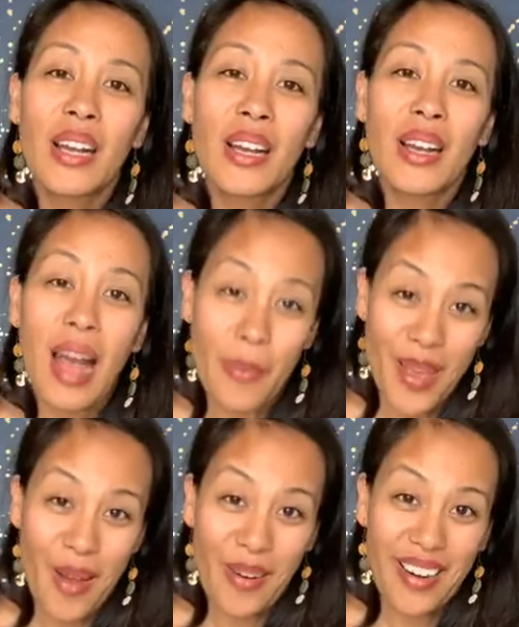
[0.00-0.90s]
happy
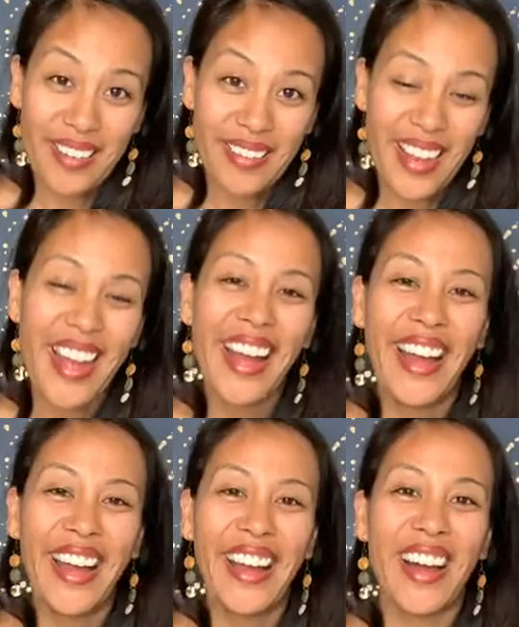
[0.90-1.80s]
hour
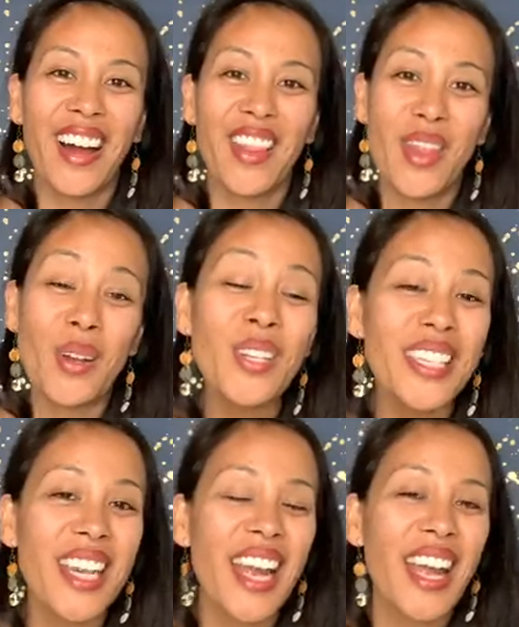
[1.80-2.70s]
on
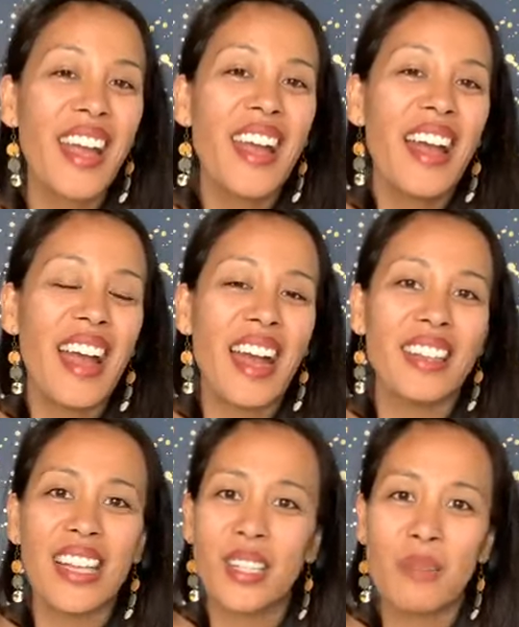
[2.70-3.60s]
Thursday, and
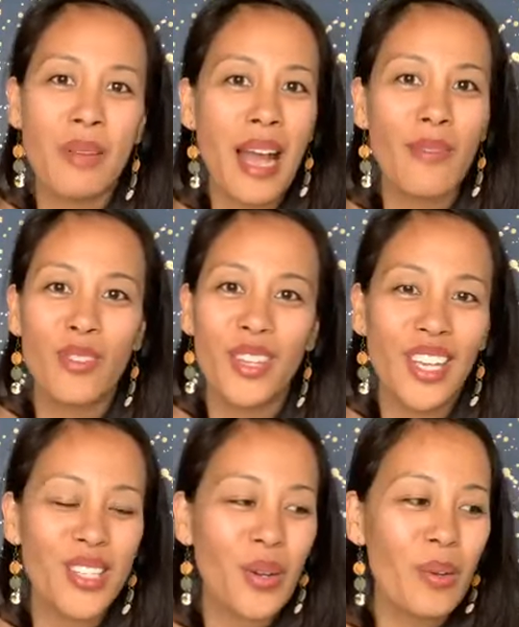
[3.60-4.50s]
that's going to be after the
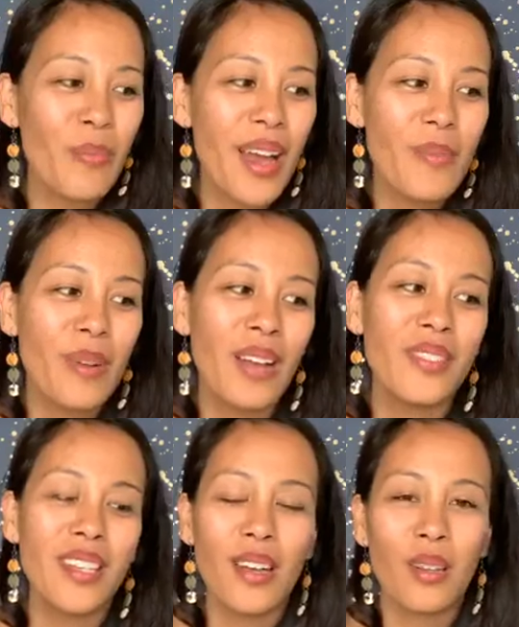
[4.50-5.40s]
kids go to bed. But I've
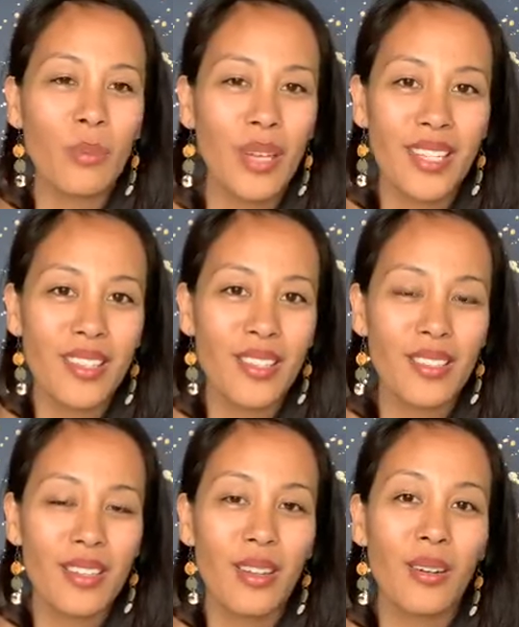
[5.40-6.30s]
seen other places,
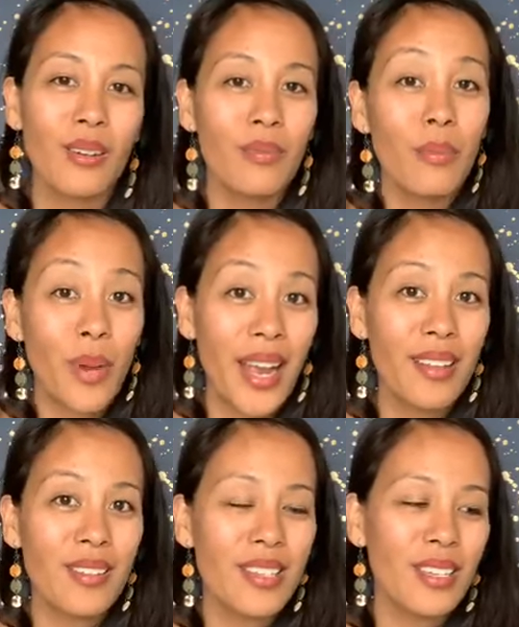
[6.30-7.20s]
other
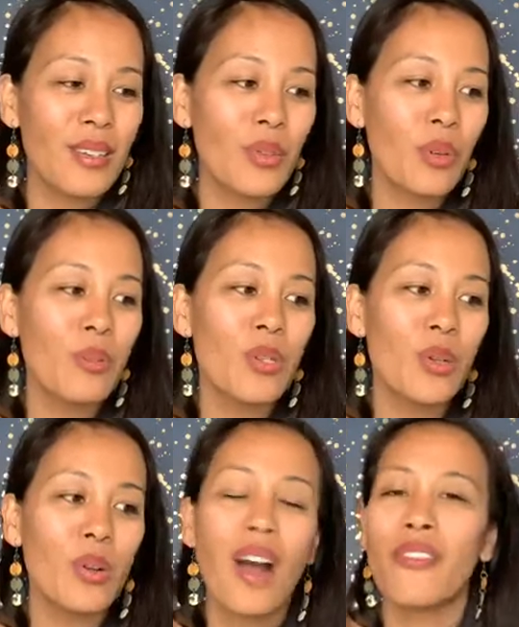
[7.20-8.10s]
brands and groups do
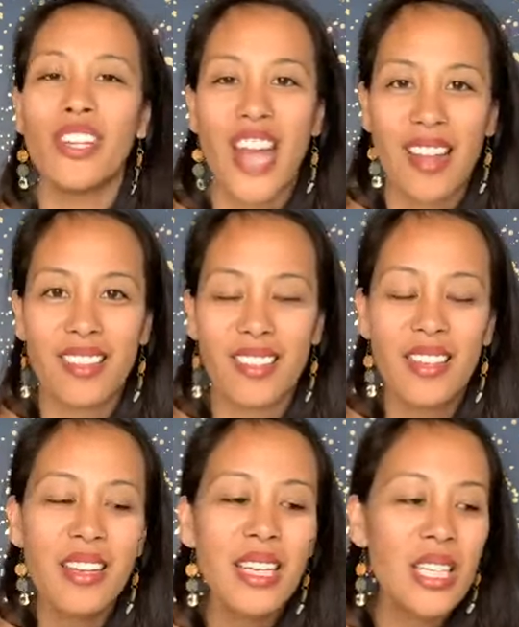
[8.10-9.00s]
coffee chats.
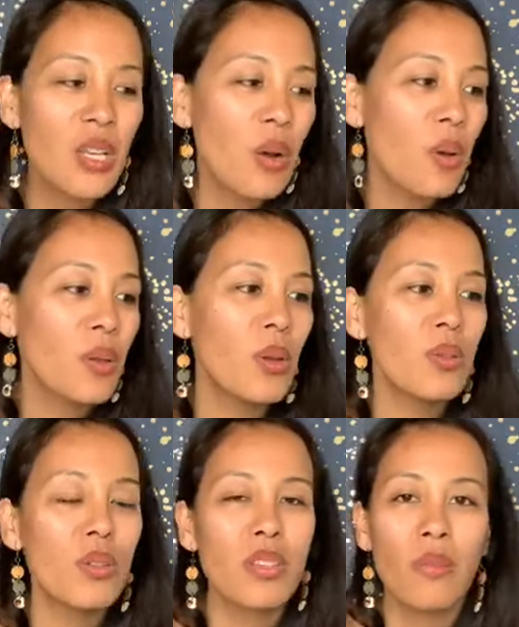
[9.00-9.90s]
So those
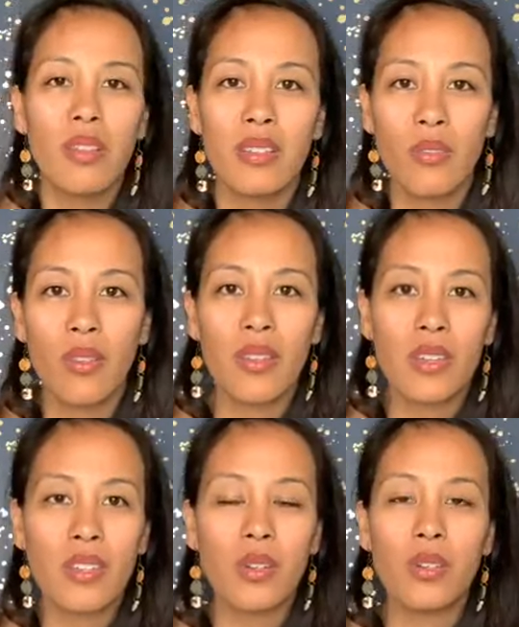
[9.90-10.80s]
are some of the different things
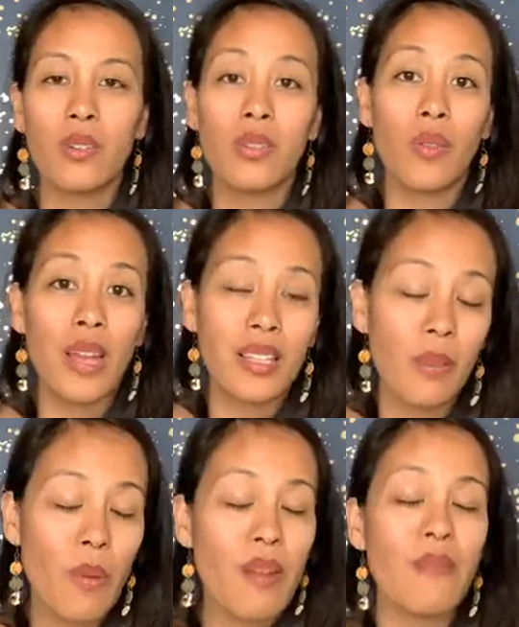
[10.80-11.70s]
that you could do. So that's the
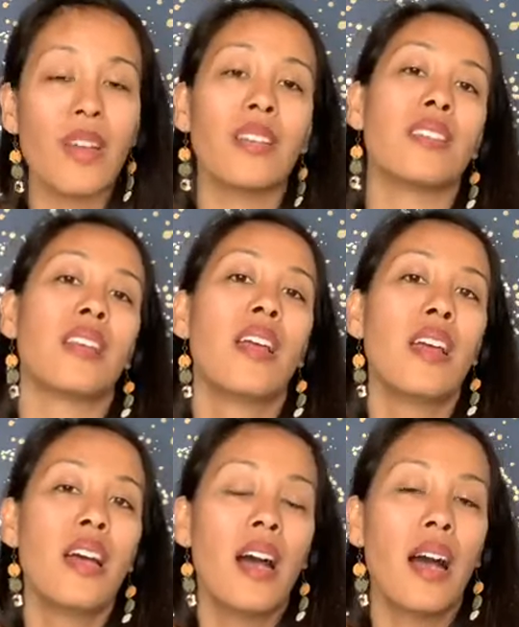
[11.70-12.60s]
benefits.
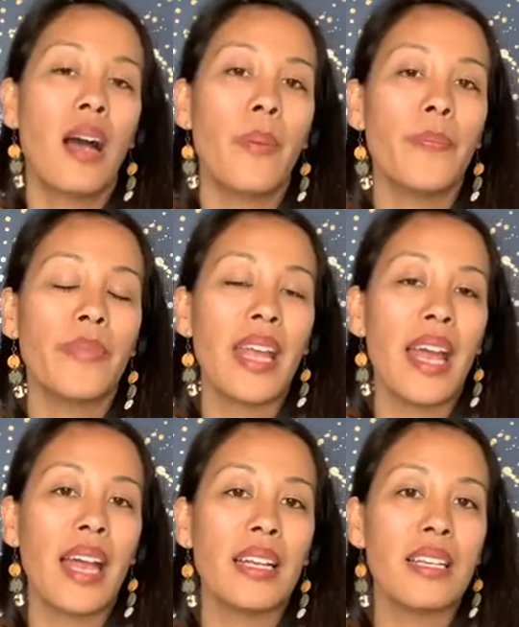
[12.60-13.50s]

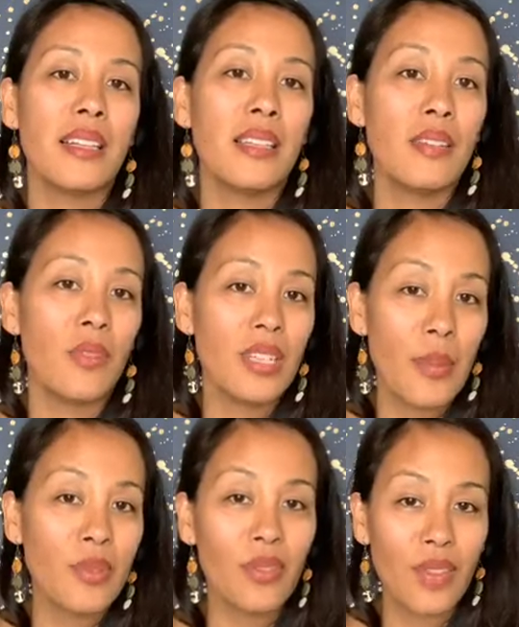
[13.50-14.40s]
And the different
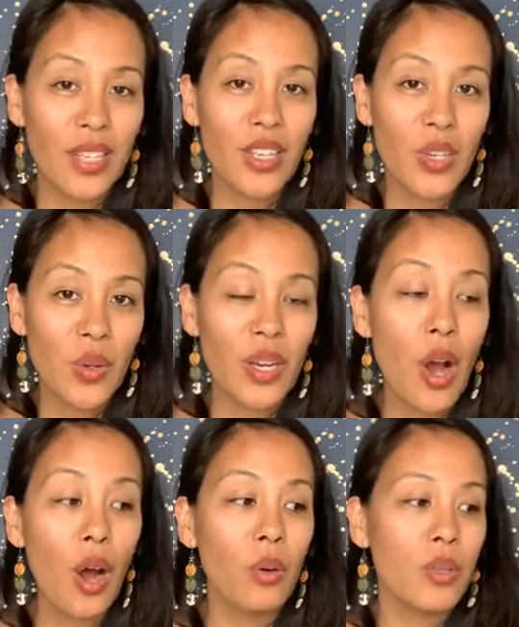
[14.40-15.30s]
types of events that you can
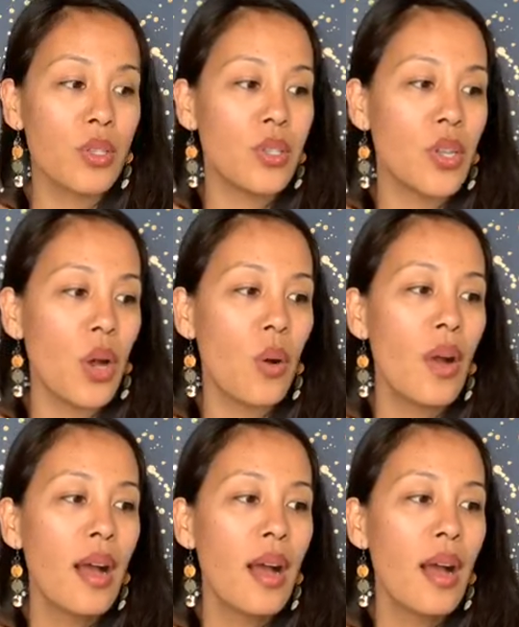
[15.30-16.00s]
host. So